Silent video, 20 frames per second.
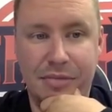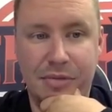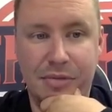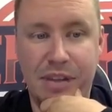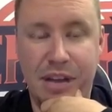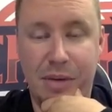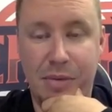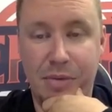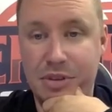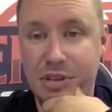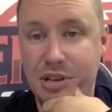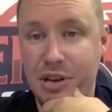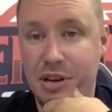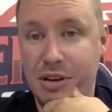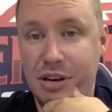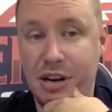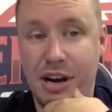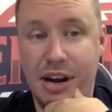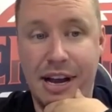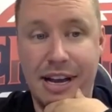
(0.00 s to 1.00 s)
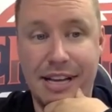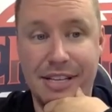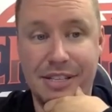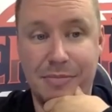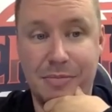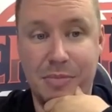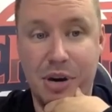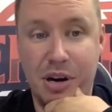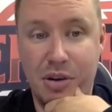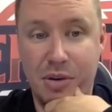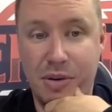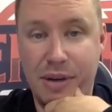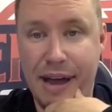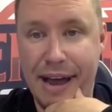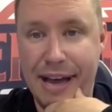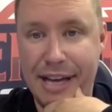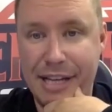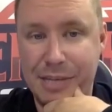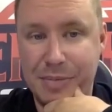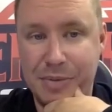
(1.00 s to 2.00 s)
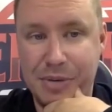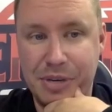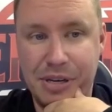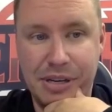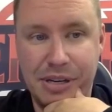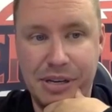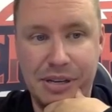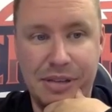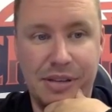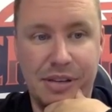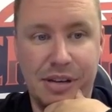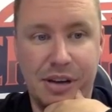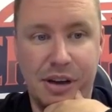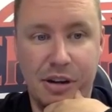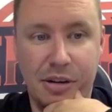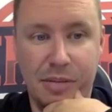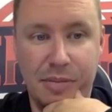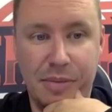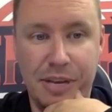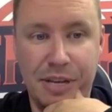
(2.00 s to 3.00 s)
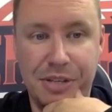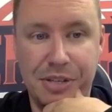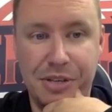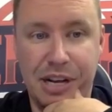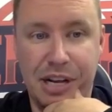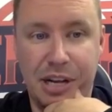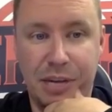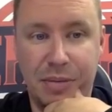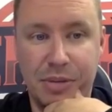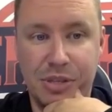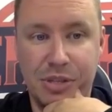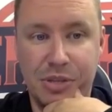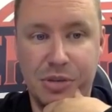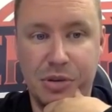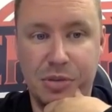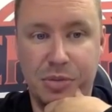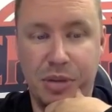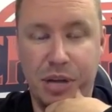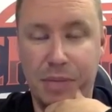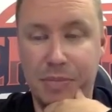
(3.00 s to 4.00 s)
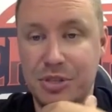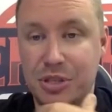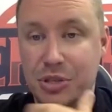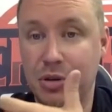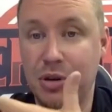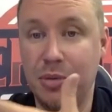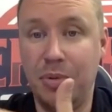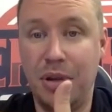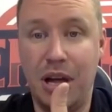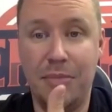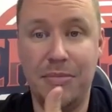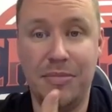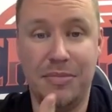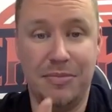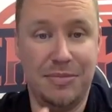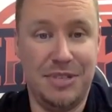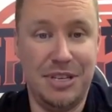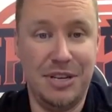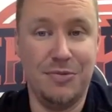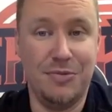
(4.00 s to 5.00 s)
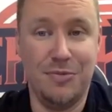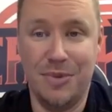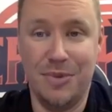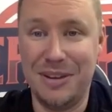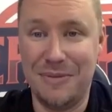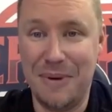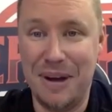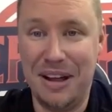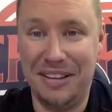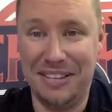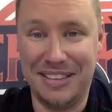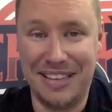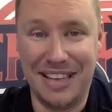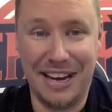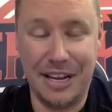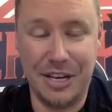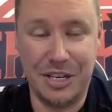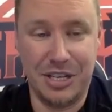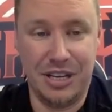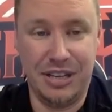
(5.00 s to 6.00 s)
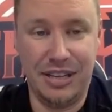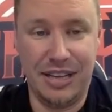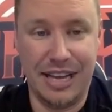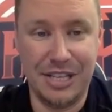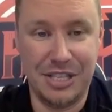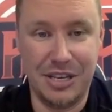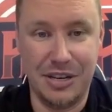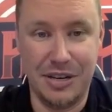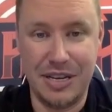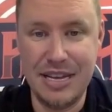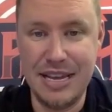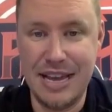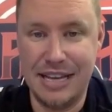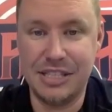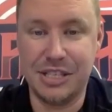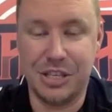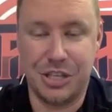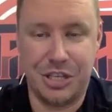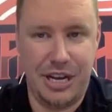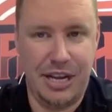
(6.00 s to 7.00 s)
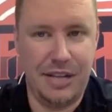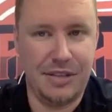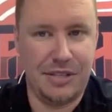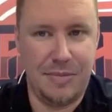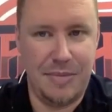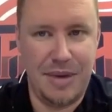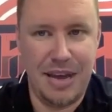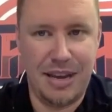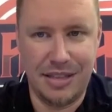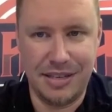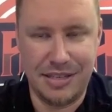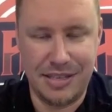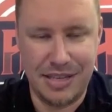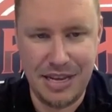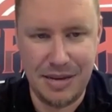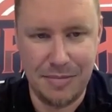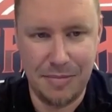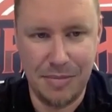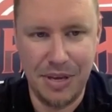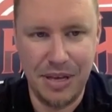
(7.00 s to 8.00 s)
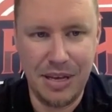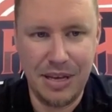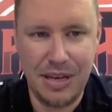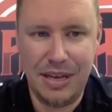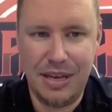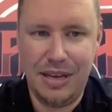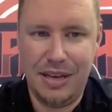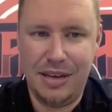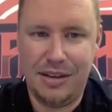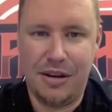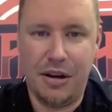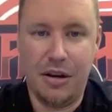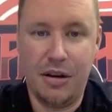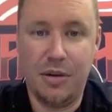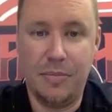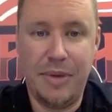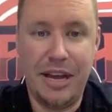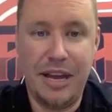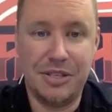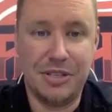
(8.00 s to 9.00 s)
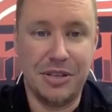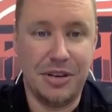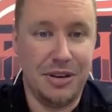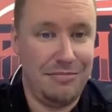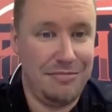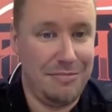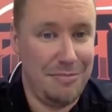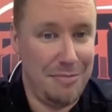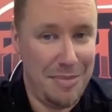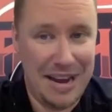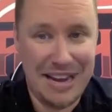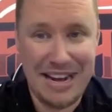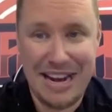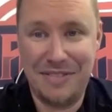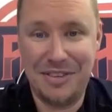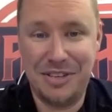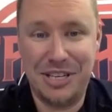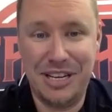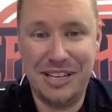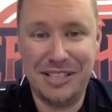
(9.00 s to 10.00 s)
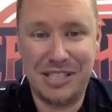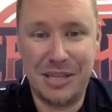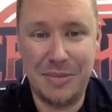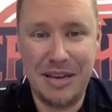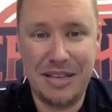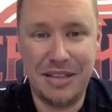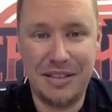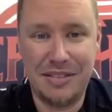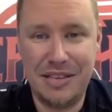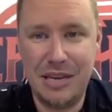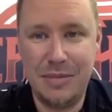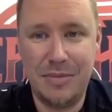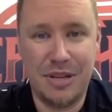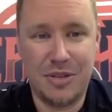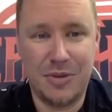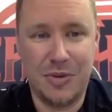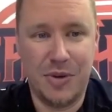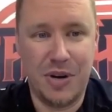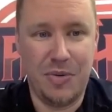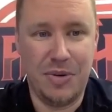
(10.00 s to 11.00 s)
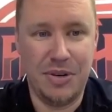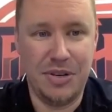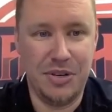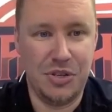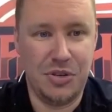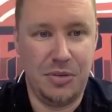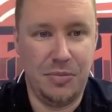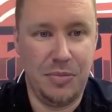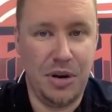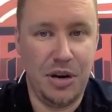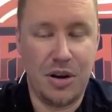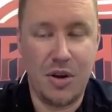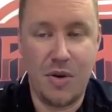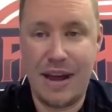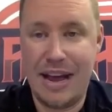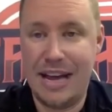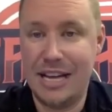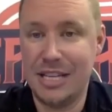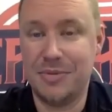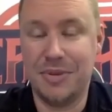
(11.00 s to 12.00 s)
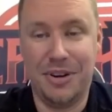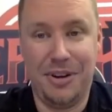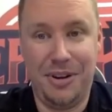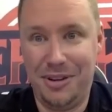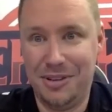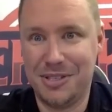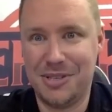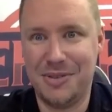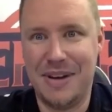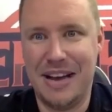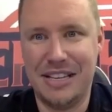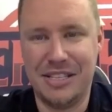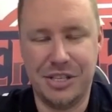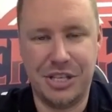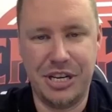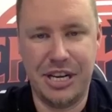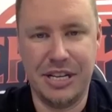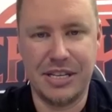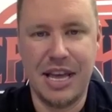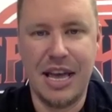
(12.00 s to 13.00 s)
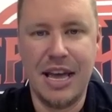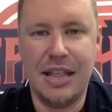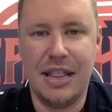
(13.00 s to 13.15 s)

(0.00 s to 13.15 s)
Now younger guys, Marco Kasper, Carter Mazur, Elmer Soderblom. Soderblom did really well in the NHL last year. He has a chance to make the team. Carter Mazur might have a chance to make the team at 21 years old. Marco Kasper also has a chance.